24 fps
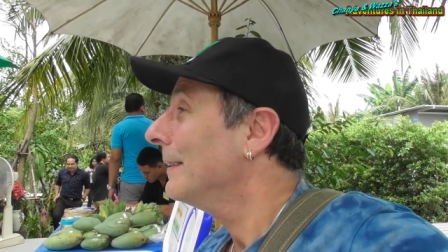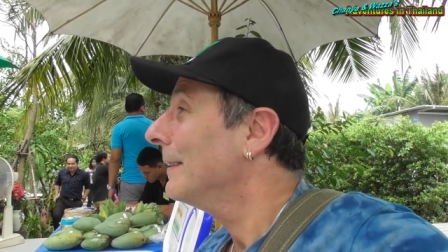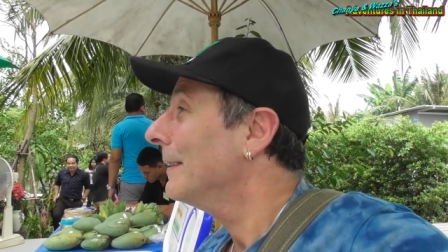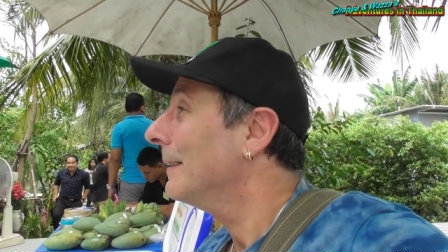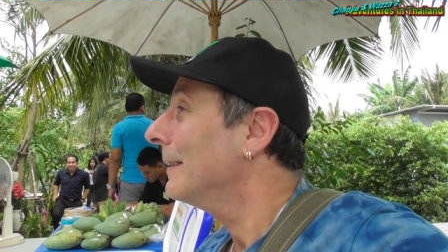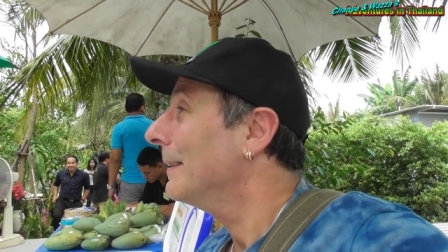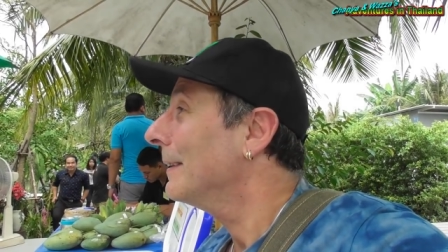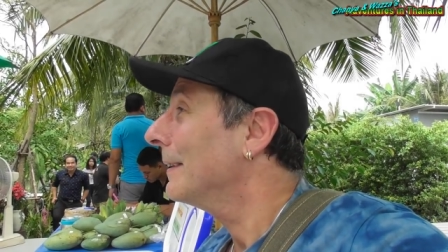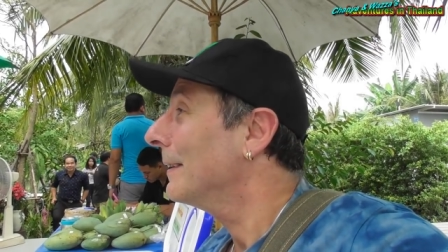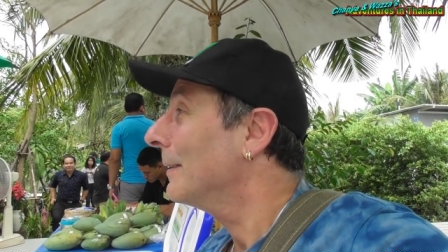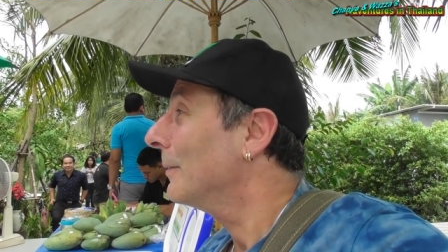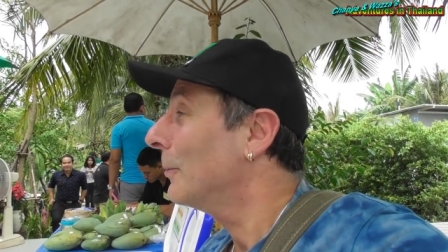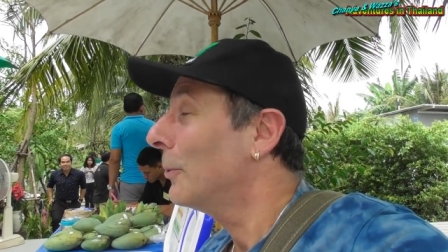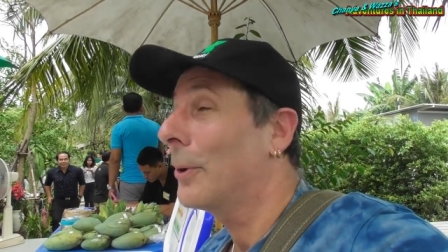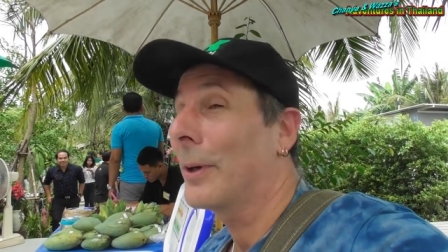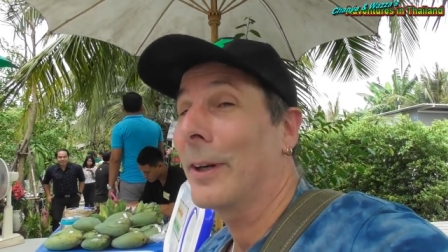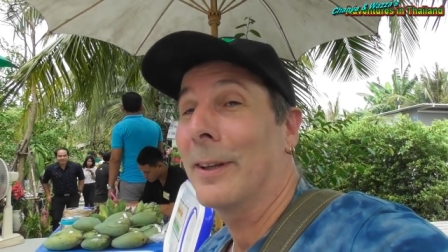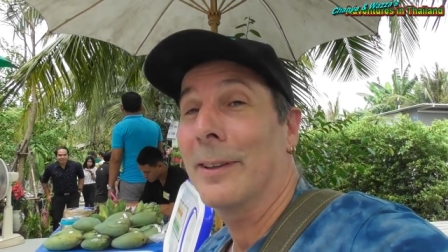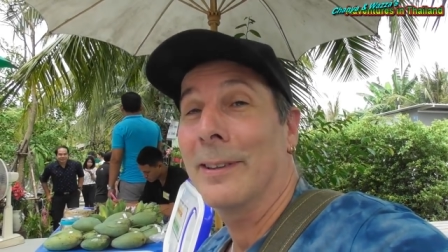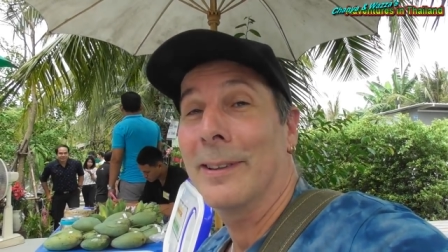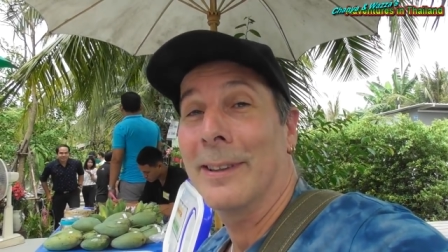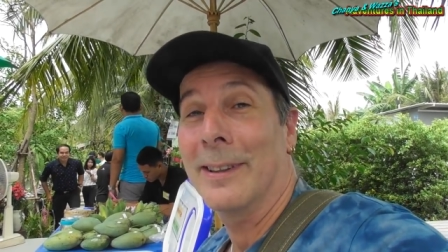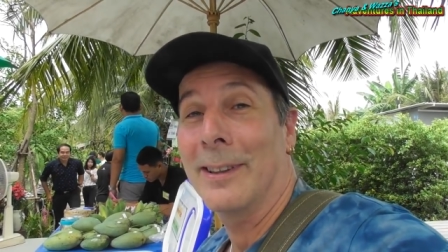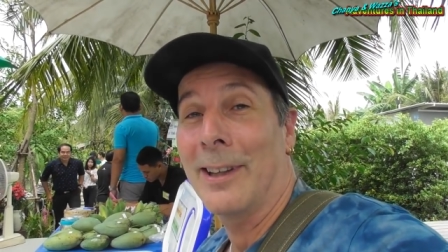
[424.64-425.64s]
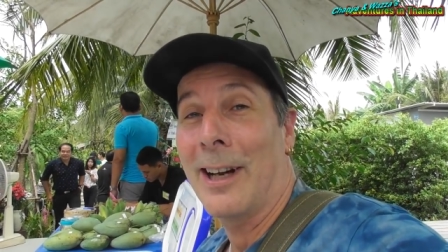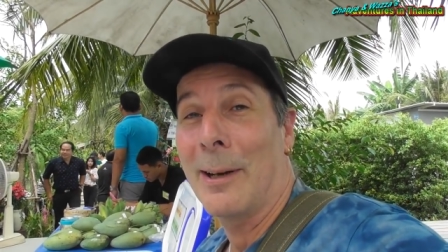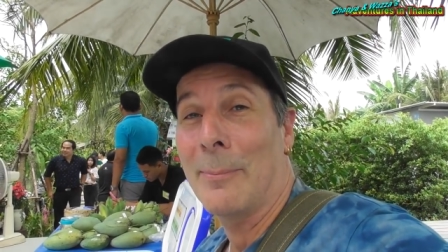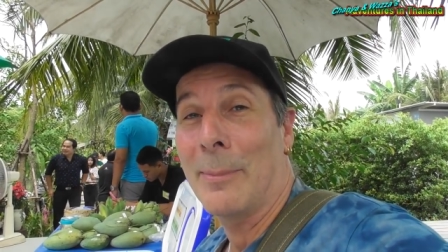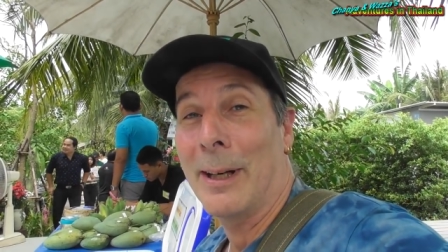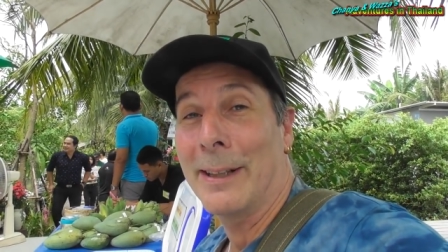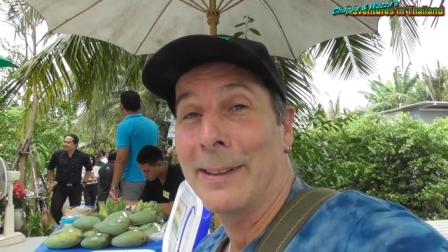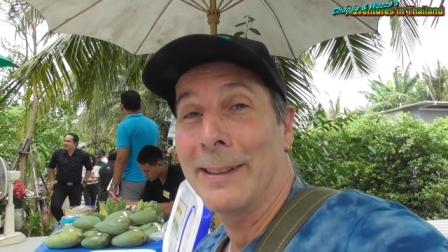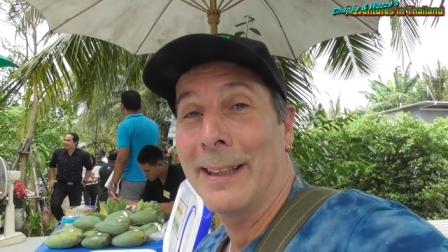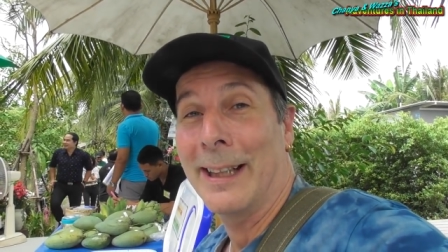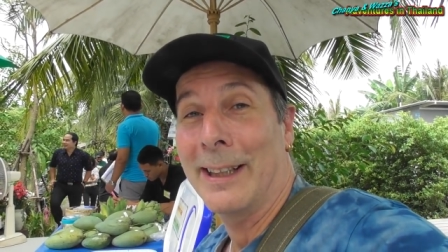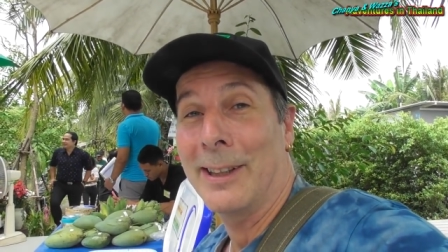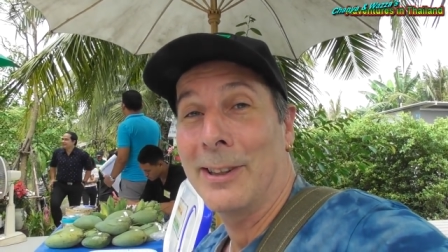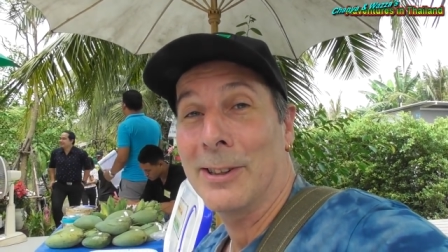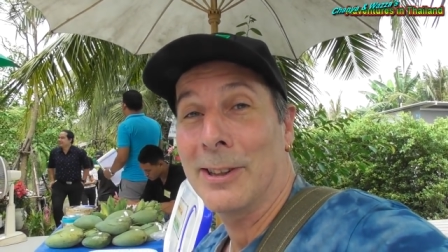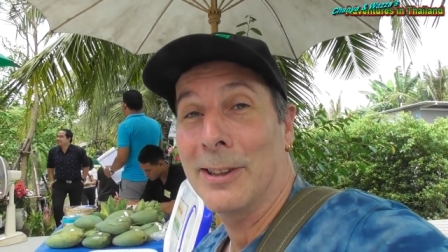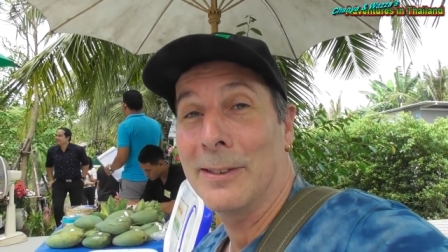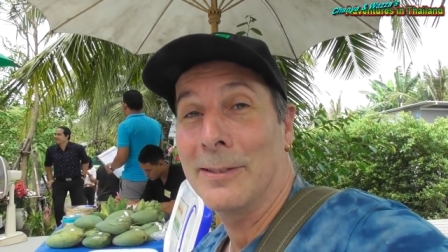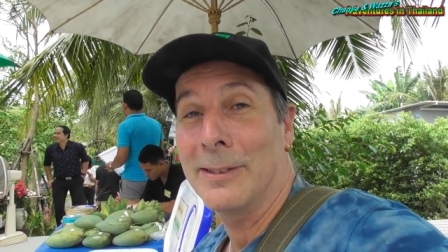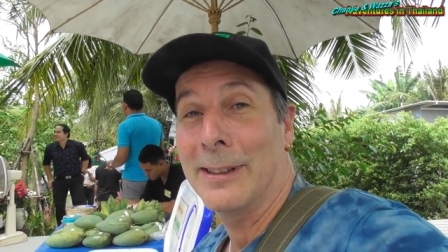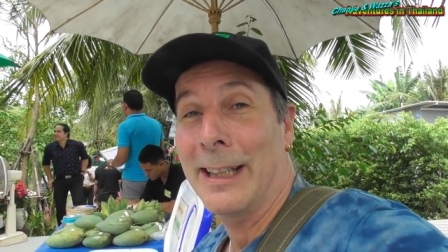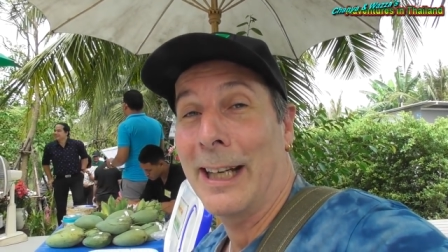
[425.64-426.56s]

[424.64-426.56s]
uh, order, and I might take us and